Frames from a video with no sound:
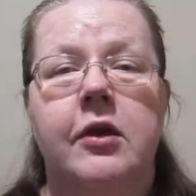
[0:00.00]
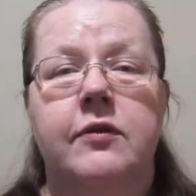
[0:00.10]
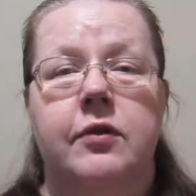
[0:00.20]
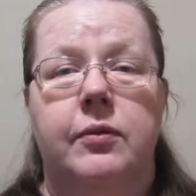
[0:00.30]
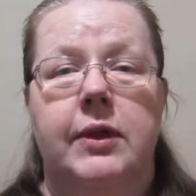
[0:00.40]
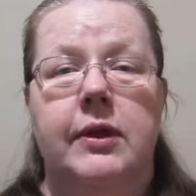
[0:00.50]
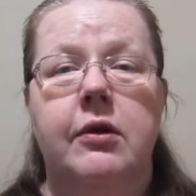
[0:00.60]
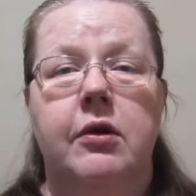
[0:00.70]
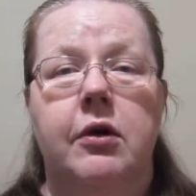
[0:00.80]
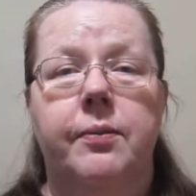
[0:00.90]
So in
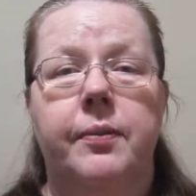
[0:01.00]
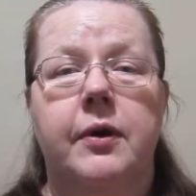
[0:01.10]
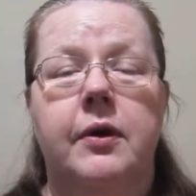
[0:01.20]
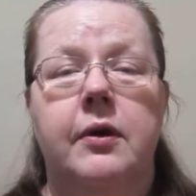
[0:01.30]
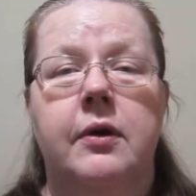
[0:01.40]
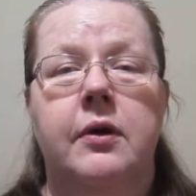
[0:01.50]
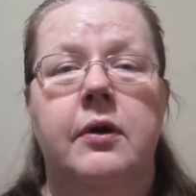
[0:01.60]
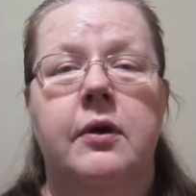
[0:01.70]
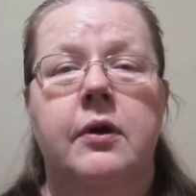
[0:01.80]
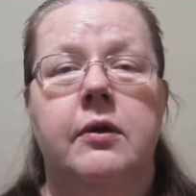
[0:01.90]
Europe,
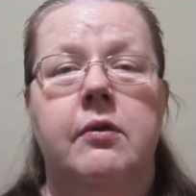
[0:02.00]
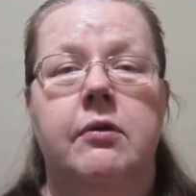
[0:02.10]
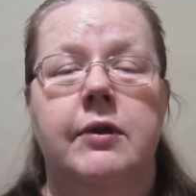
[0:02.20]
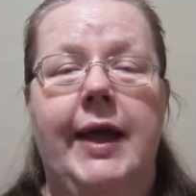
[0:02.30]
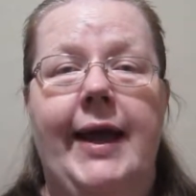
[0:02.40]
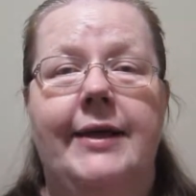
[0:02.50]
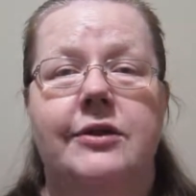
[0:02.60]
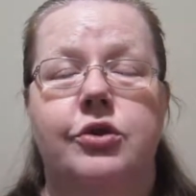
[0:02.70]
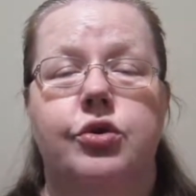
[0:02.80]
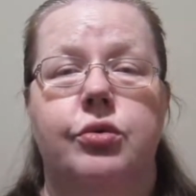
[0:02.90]
you could
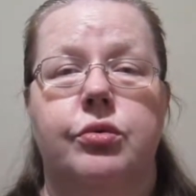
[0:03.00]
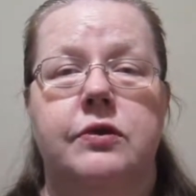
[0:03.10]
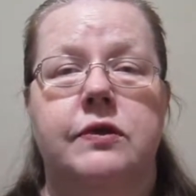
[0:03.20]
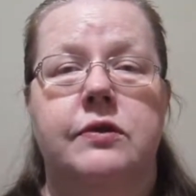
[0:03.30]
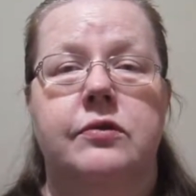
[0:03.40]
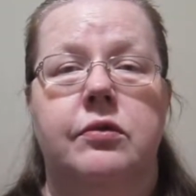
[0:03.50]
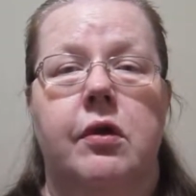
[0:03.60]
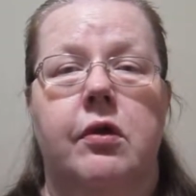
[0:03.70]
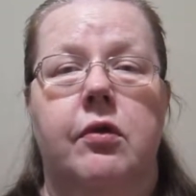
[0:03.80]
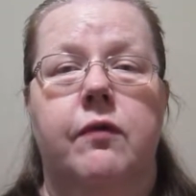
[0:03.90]
either choose to
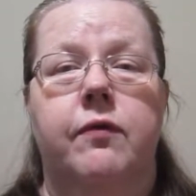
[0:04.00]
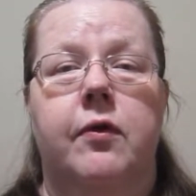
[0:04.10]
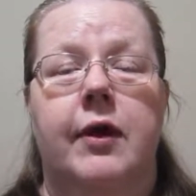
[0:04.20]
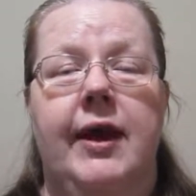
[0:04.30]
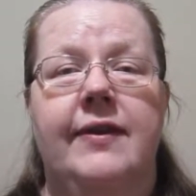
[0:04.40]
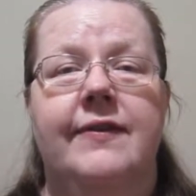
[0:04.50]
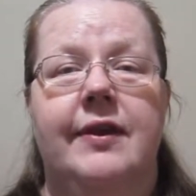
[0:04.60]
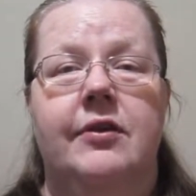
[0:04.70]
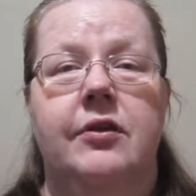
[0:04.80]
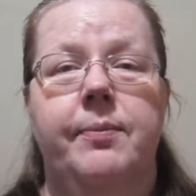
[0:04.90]
go for
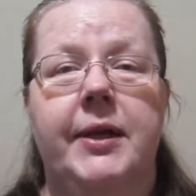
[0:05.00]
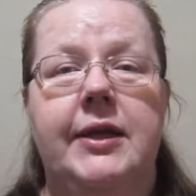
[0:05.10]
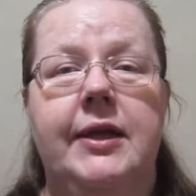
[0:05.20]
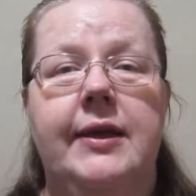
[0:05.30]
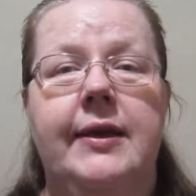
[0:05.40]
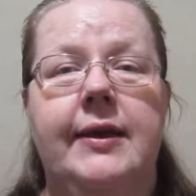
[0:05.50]
Encyclopedia,